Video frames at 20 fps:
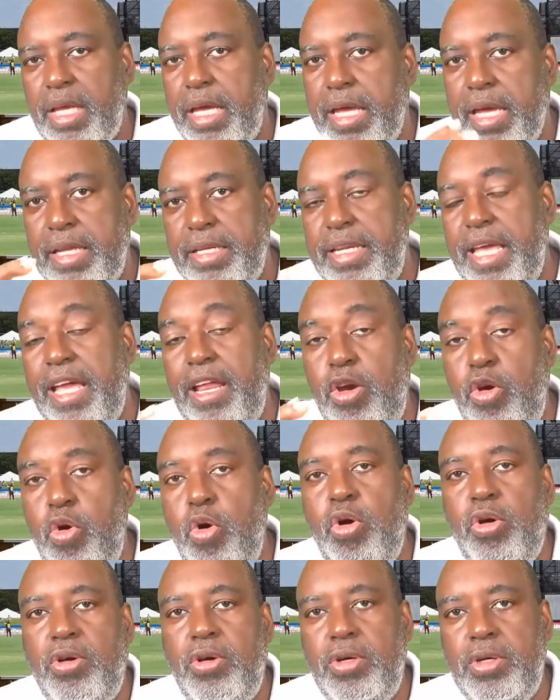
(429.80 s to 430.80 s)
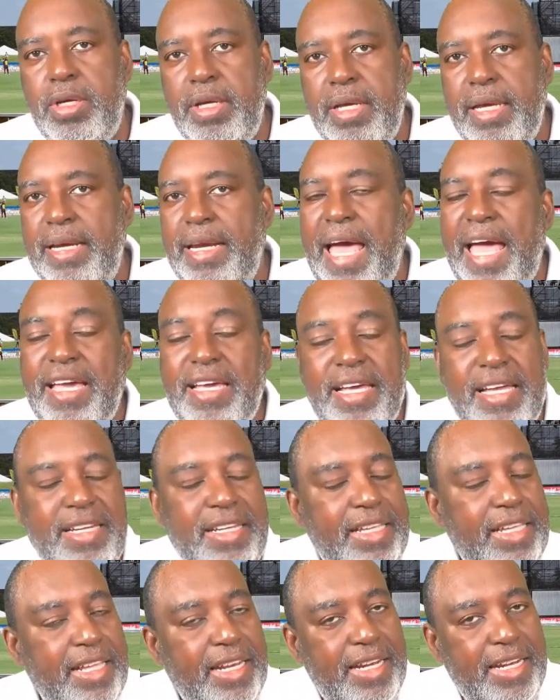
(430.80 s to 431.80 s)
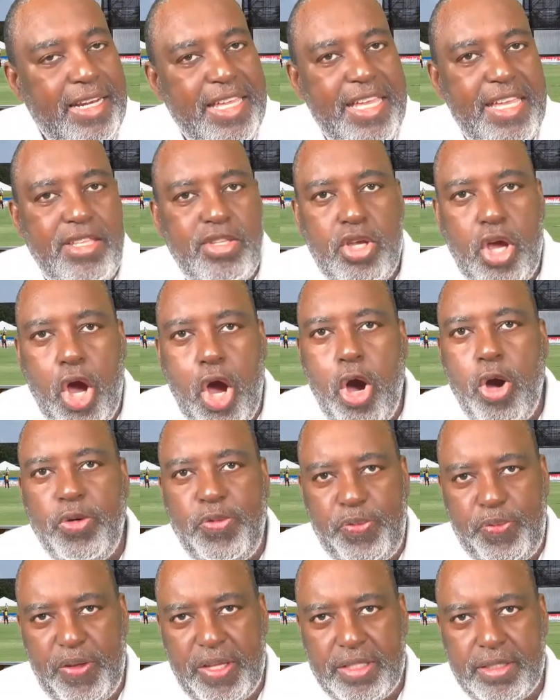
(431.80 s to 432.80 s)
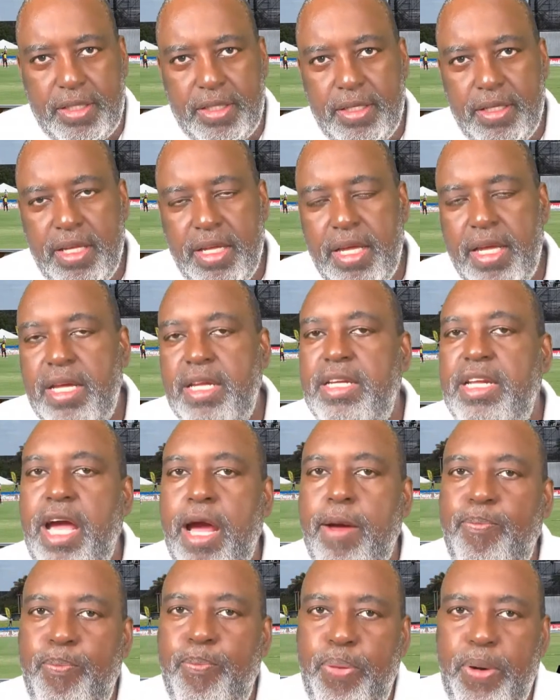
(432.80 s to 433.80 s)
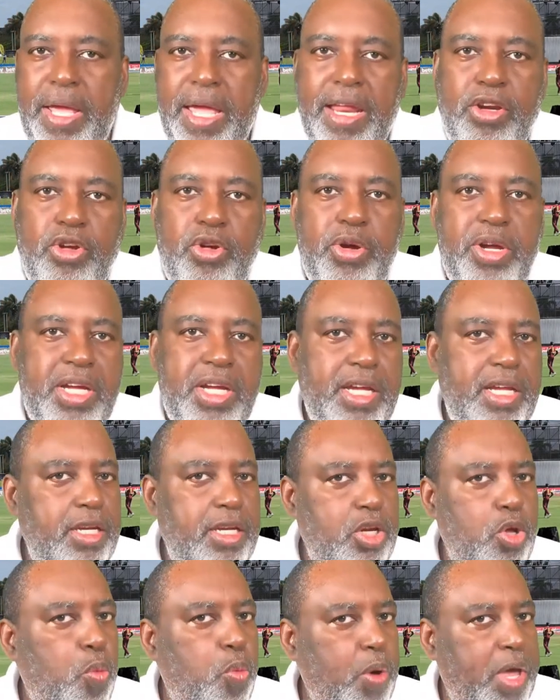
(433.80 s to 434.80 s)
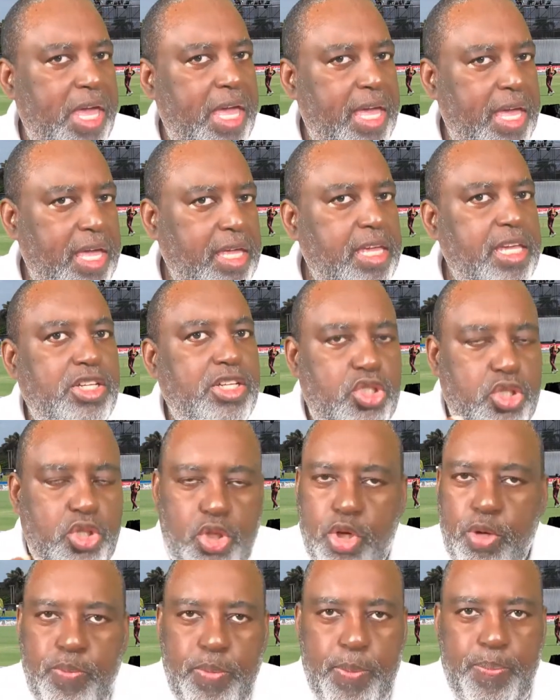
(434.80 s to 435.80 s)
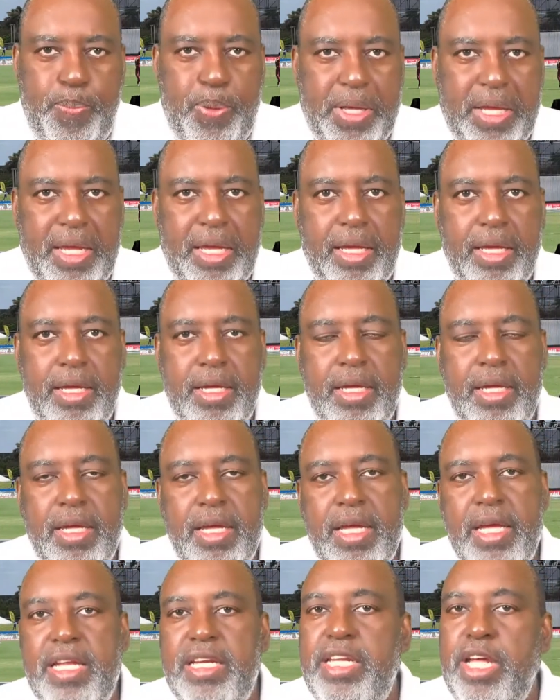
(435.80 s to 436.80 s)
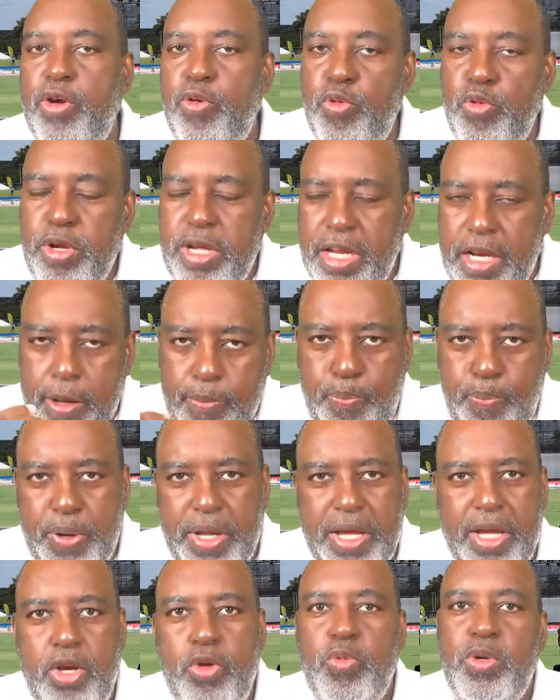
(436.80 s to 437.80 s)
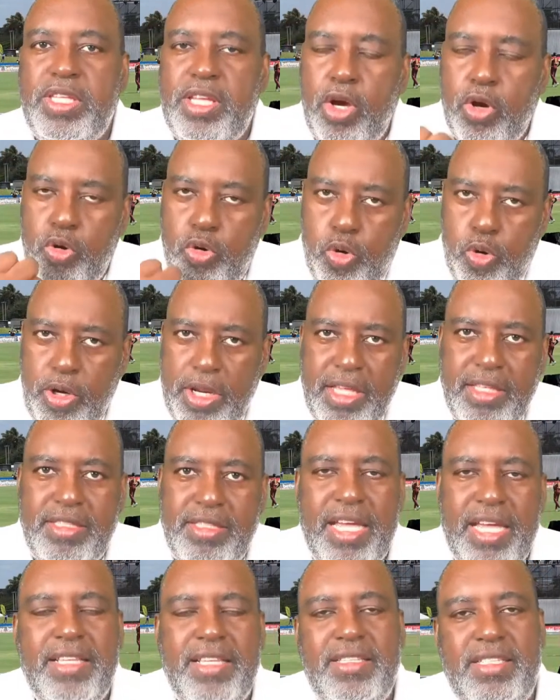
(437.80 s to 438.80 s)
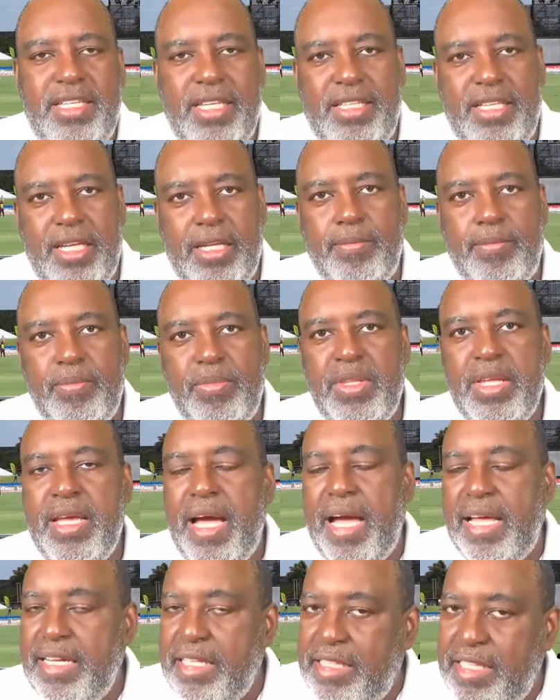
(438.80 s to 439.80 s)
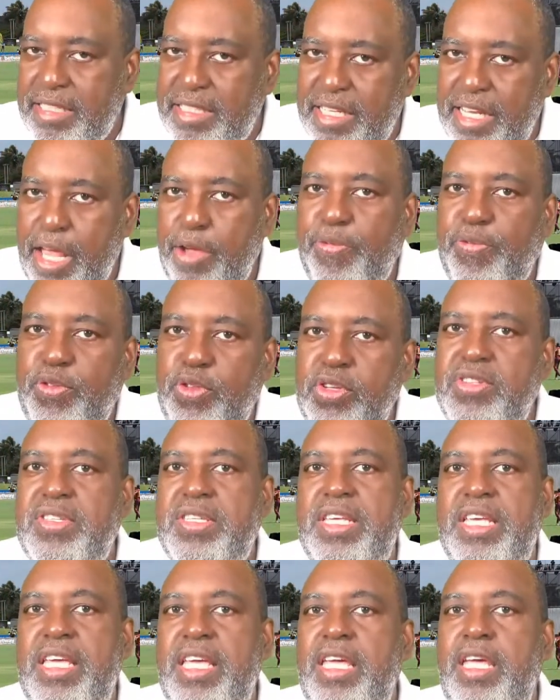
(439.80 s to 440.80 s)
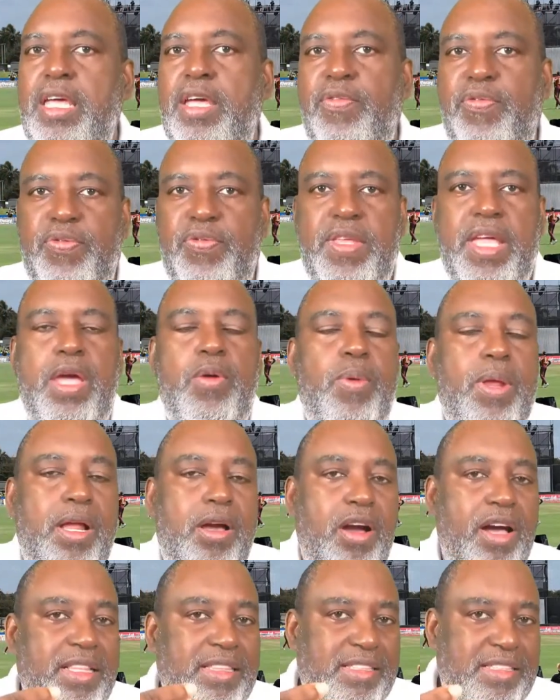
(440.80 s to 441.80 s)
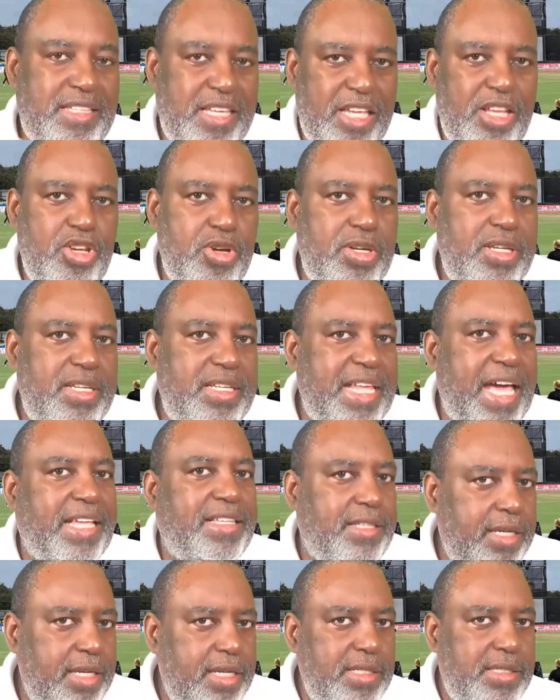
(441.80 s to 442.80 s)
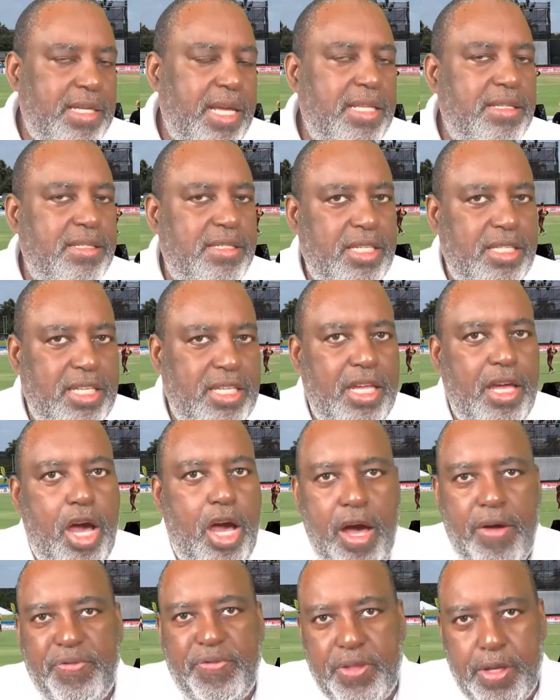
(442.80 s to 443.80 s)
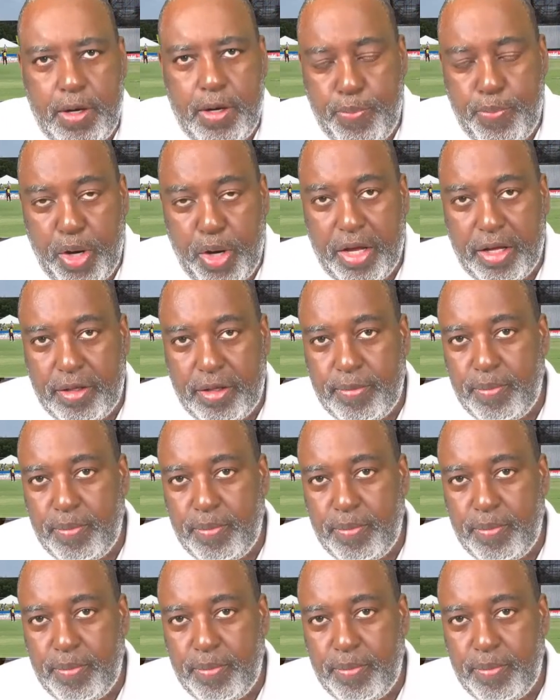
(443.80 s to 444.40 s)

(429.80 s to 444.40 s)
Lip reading: They look like an elite outfit. They are playing cricket the way it should be played. They're really playing with a good intensity, and it is left to see if they will continue that intensity after the break.